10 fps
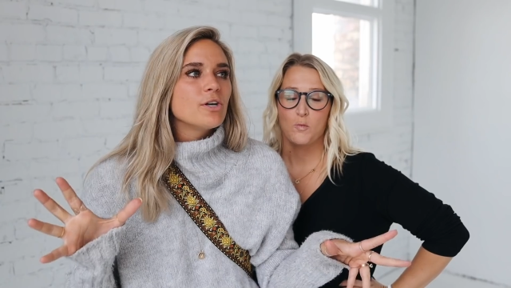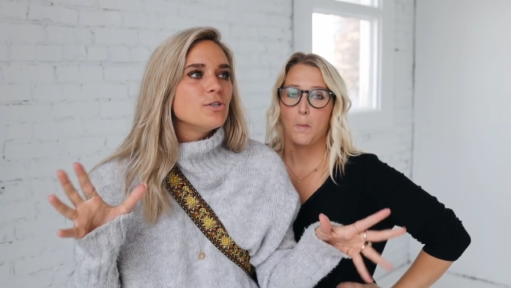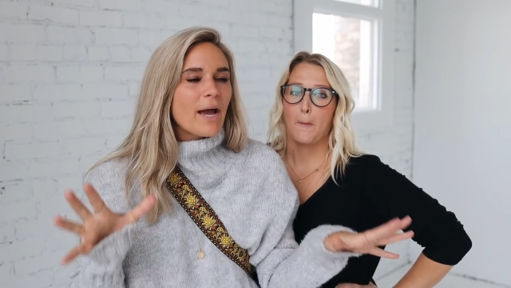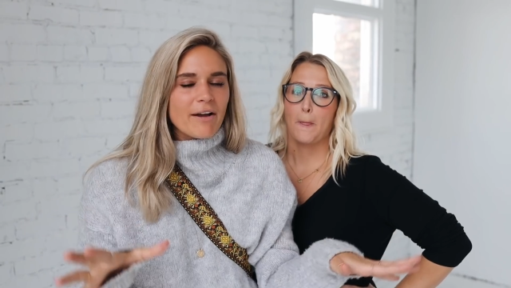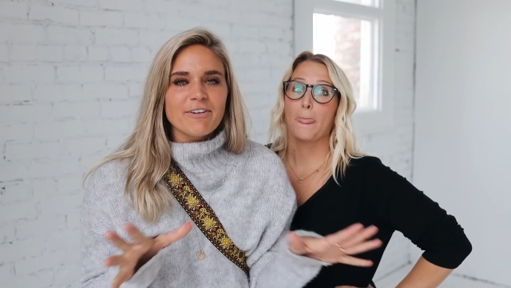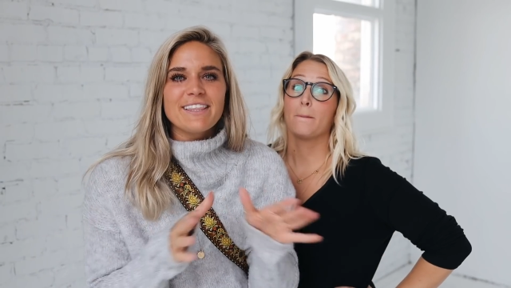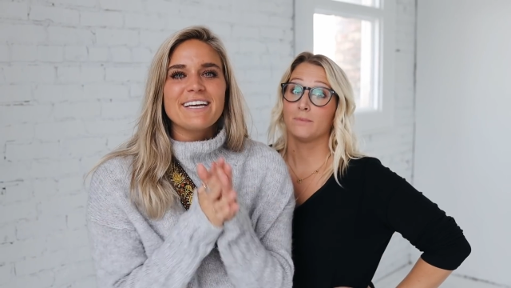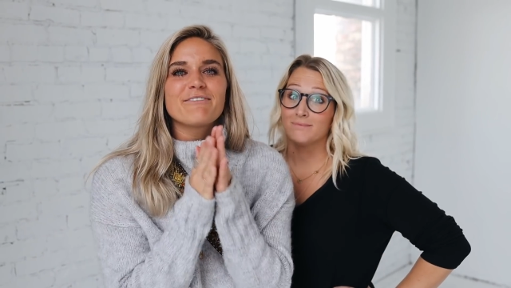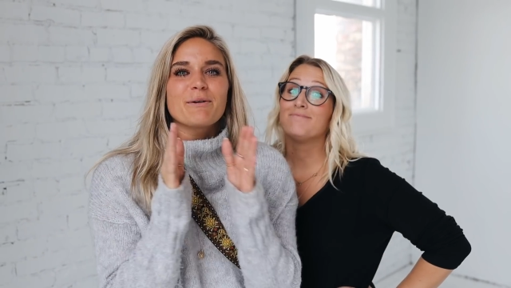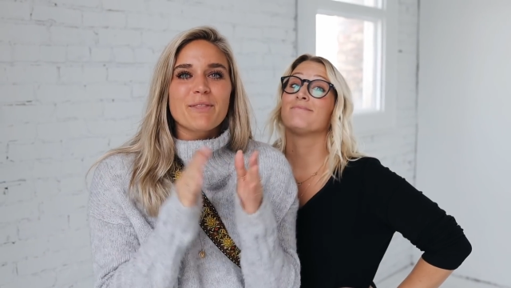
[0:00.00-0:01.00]
Speaker 1: You can do
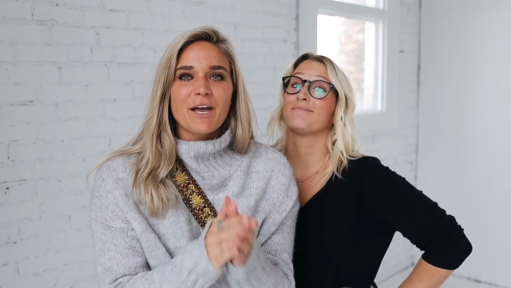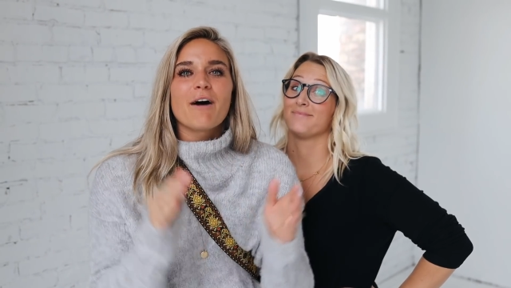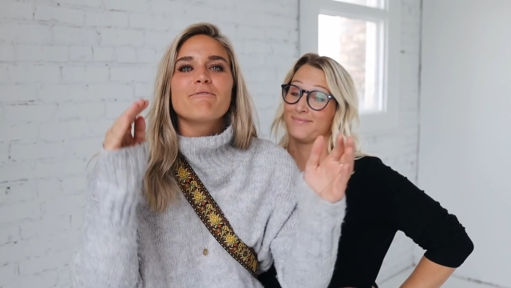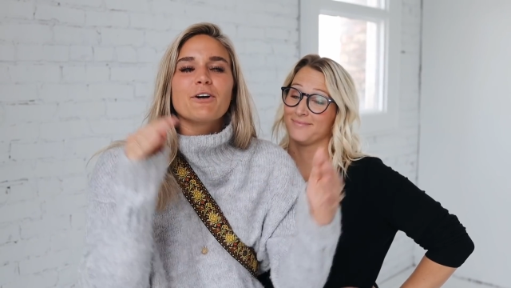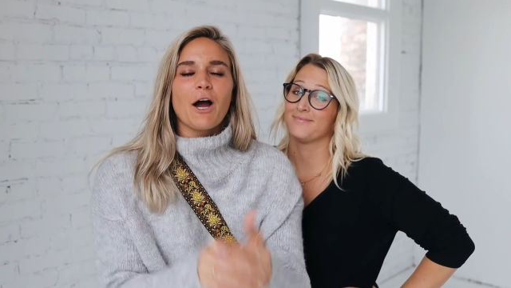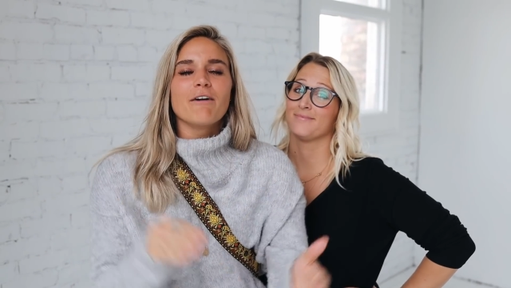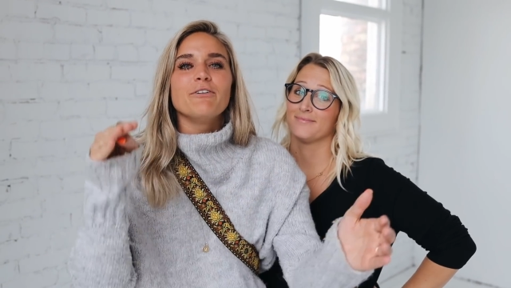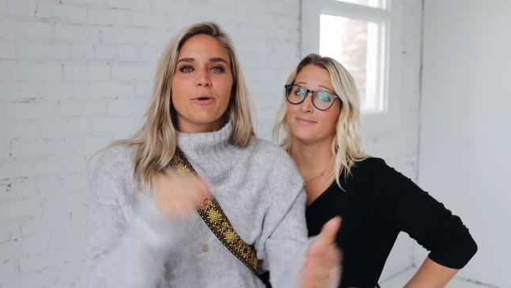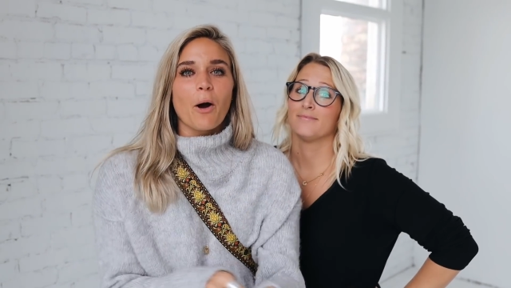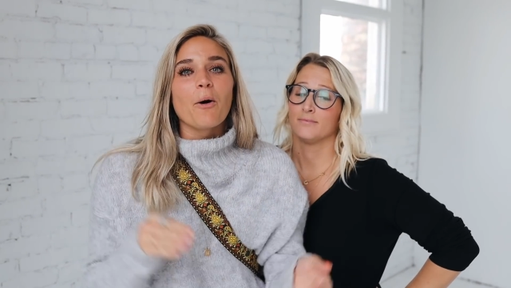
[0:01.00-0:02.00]
everything from the comfort of
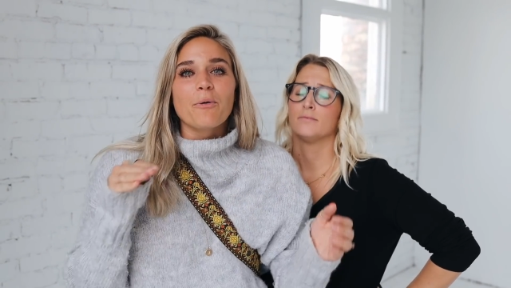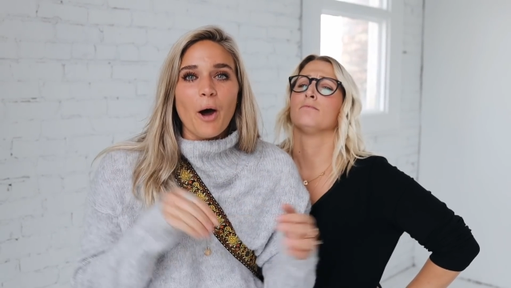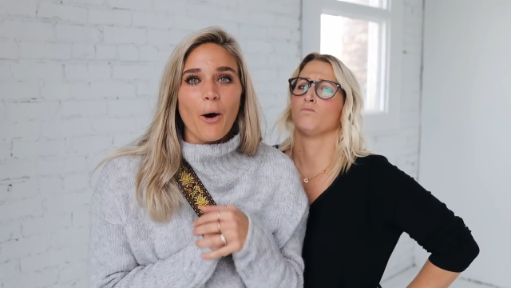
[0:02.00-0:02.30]
your own